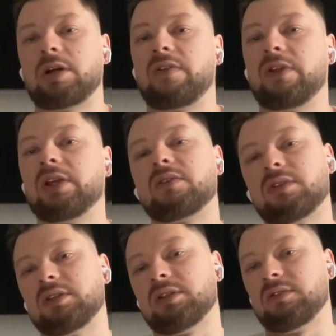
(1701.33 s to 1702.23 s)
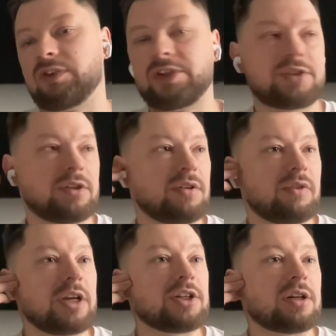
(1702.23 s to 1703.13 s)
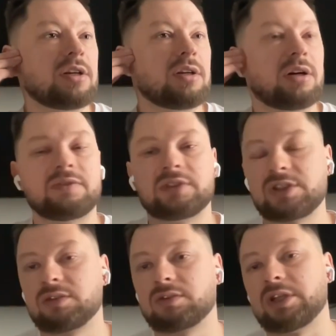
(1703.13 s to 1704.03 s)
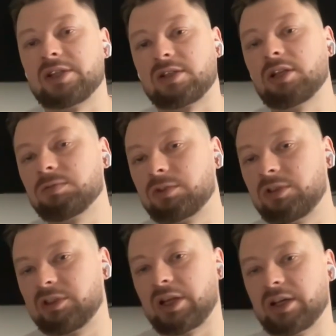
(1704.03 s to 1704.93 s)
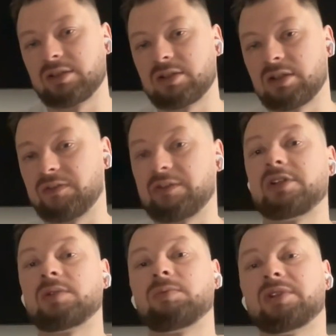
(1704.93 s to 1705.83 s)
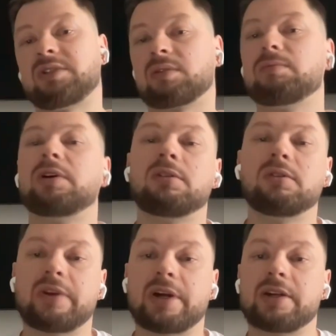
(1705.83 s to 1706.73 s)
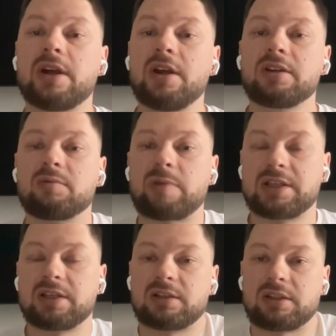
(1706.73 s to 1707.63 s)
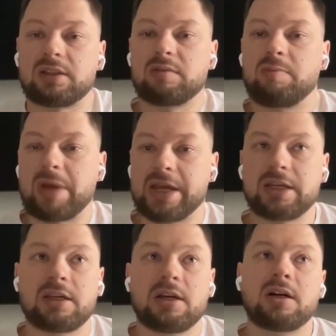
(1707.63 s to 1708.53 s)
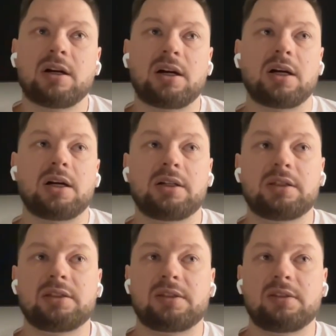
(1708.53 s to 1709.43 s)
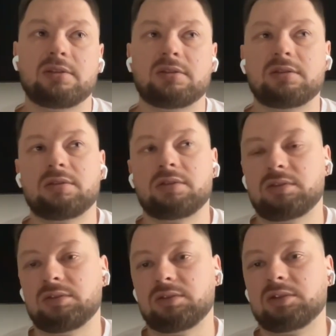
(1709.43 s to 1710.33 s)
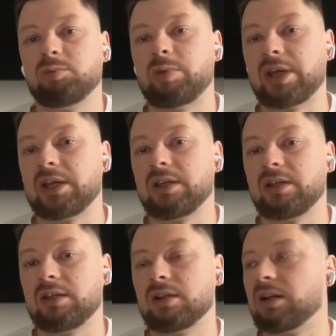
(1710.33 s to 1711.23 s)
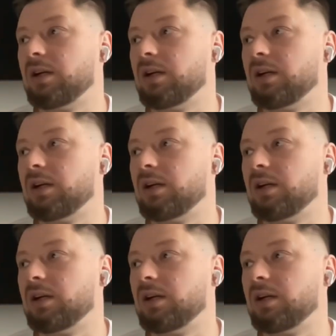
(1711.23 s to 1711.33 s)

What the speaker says: I think the first generation of decentralized network had this like very simplistic model that you basically pay and you pay